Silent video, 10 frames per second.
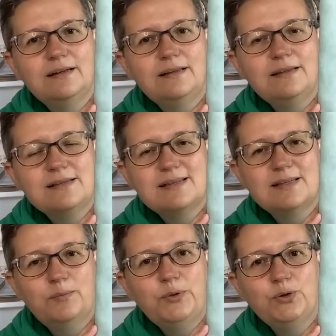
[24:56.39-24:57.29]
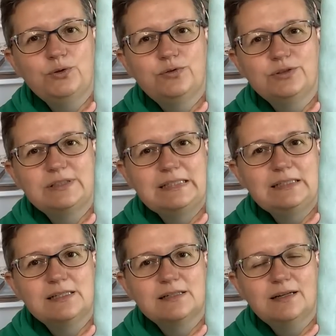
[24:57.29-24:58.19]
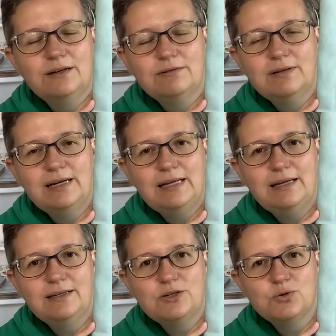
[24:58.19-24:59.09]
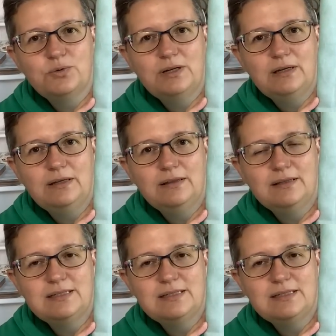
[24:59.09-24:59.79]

This is a beautiful stitch. I really enjoy the